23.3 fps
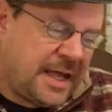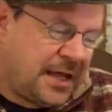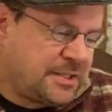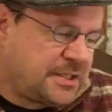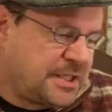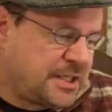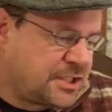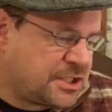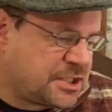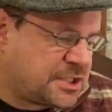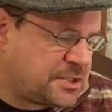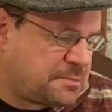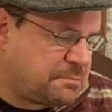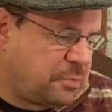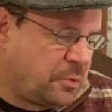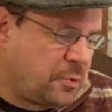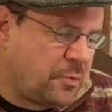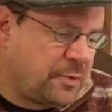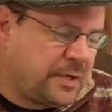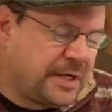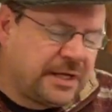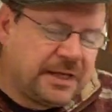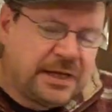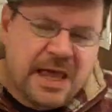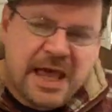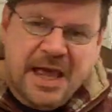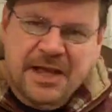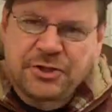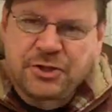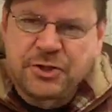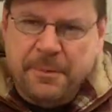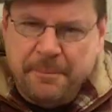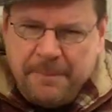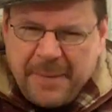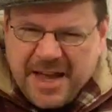and exploring a
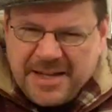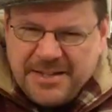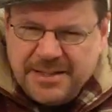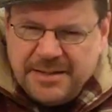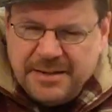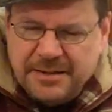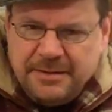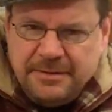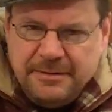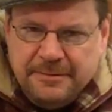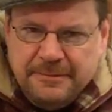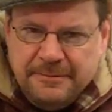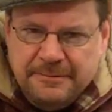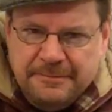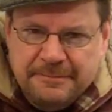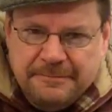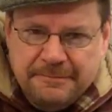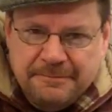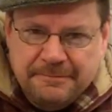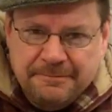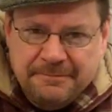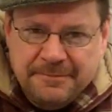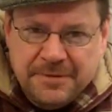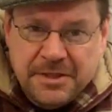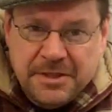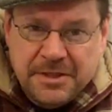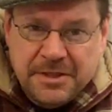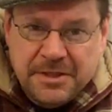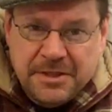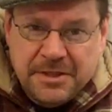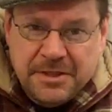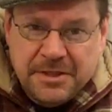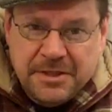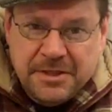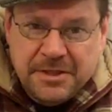Tomatin
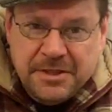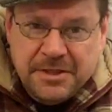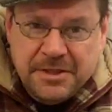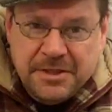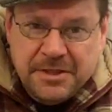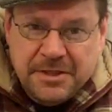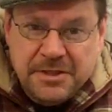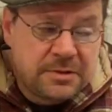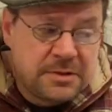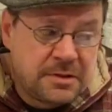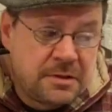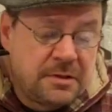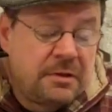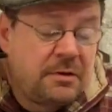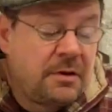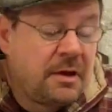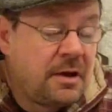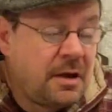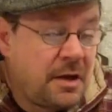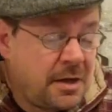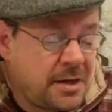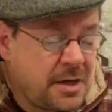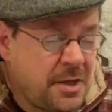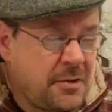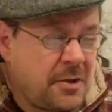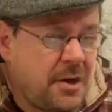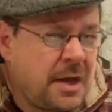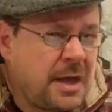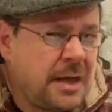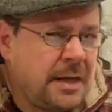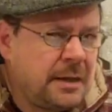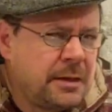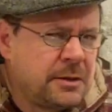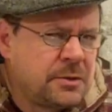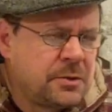single malt, another
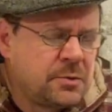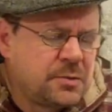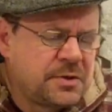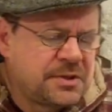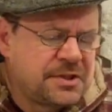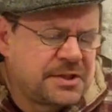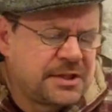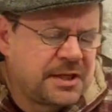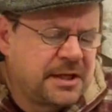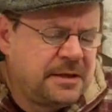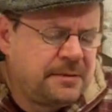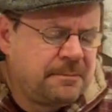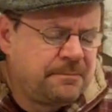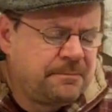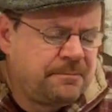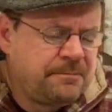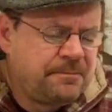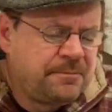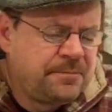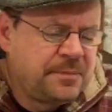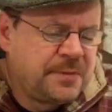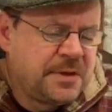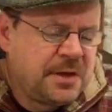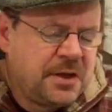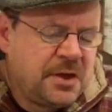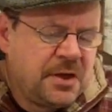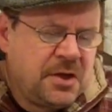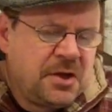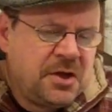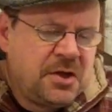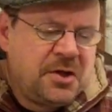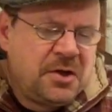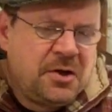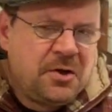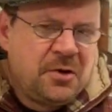Highland whisky,
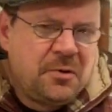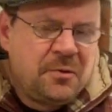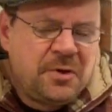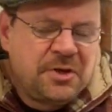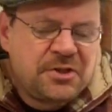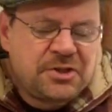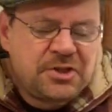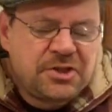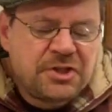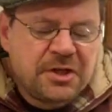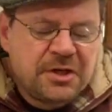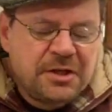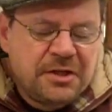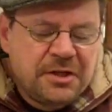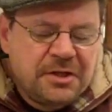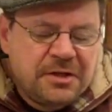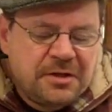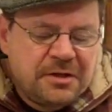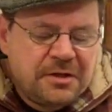which